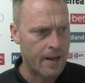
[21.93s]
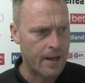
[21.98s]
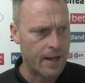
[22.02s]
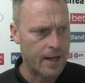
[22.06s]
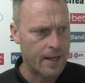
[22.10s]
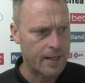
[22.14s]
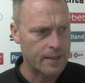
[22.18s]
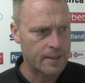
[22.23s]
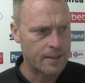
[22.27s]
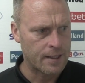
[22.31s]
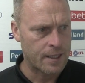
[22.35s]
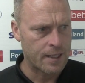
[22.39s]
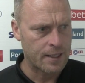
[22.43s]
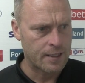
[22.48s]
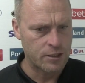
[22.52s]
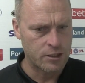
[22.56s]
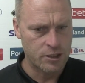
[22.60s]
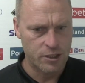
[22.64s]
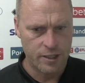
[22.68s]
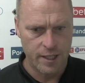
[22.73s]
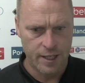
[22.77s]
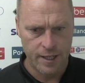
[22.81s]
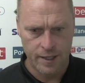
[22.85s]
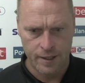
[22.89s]
And
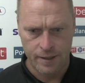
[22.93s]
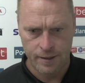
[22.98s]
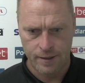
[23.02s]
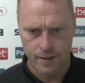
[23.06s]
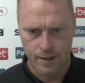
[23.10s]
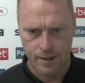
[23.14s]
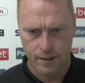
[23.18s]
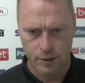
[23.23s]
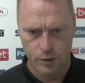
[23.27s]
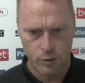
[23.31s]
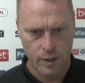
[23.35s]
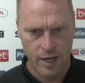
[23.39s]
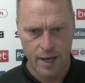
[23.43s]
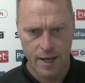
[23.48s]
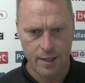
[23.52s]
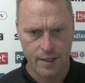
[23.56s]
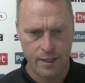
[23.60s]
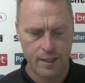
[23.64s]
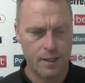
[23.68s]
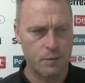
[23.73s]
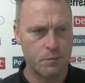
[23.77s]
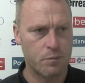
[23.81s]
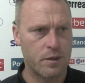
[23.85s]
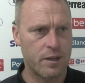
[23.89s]
today, you
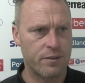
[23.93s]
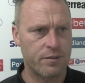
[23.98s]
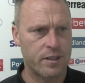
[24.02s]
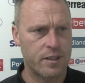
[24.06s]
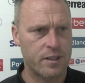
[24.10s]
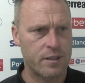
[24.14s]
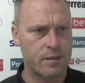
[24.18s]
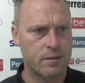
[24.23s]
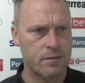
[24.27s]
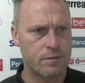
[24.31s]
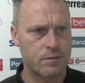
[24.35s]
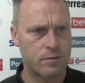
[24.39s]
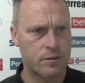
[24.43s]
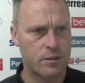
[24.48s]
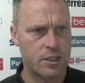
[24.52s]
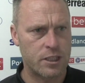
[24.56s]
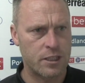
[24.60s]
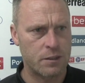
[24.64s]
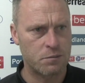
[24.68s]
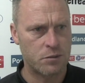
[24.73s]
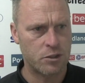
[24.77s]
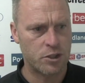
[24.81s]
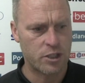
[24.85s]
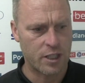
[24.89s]
can't keep giving
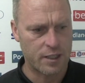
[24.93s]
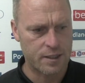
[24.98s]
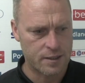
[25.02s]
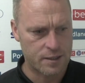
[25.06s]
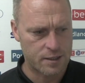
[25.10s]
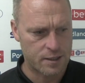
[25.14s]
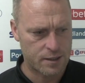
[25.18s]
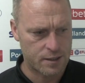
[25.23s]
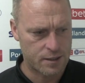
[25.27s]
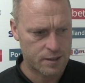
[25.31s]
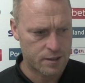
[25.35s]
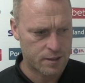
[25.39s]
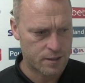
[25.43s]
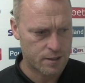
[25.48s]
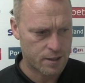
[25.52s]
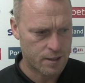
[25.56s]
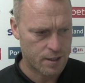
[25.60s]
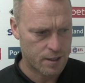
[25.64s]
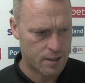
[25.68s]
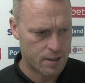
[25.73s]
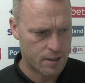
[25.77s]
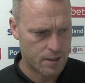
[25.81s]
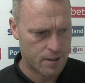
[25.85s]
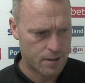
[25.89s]
teams chances,
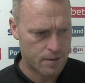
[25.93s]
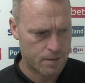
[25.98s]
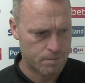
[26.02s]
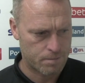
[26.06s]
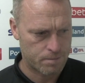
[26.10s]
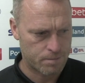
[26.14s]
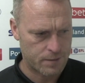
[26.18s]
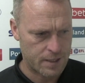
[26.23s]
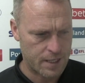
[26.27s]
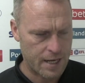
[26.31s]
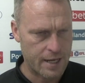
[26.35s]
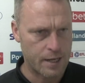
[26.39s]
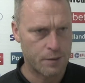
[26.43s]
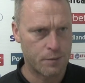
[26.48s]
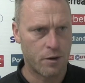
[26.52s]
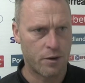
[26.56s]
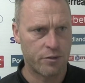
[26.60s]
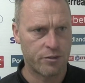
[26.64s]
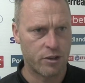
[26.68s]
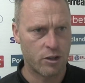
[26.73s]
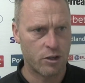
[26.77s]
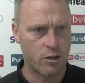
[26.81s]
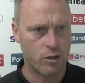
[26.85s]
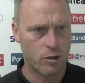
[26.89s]
letting them
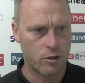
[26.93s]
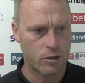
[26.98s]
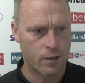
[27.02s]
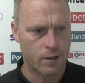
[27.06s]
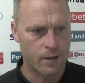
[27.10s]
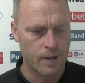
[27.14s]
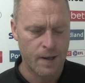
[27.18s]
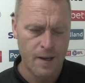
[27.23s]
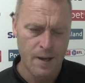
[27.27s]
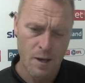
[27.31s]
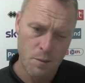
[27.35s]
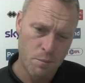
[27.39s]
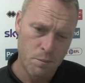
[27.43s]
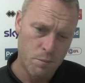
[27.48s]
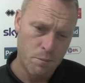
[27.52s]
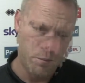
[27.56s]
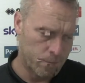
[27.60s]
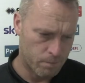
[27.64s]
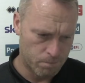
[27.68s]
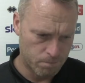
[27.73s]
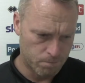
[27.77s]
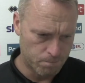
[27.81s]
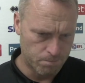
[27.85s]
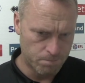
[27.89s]
off the hook.
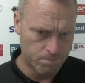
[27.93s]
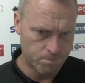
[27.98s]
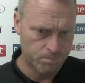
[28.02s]
But,